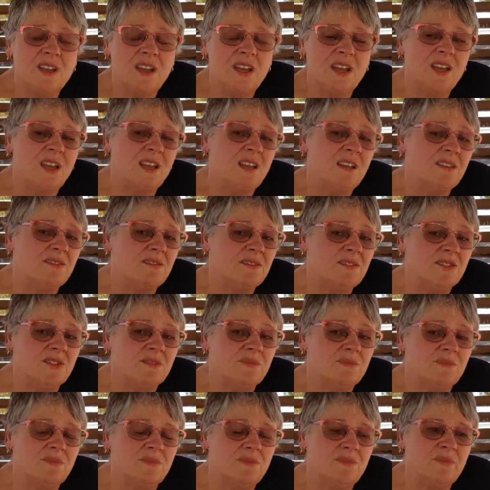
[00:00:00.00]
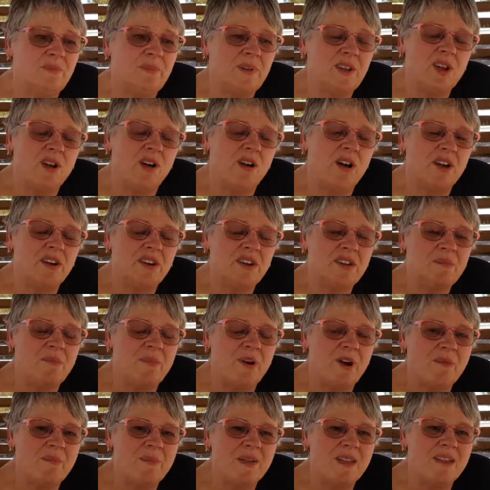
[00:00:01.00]
and be guided
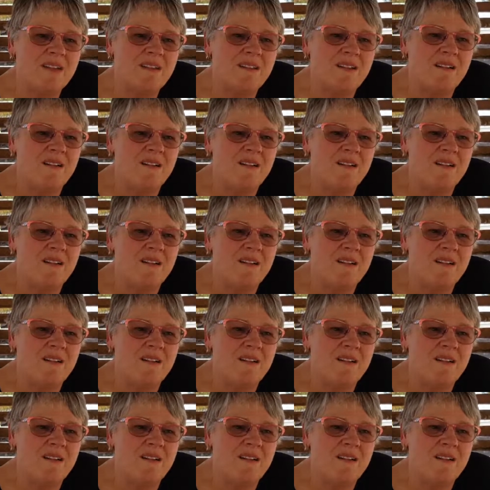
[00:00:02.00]
by me.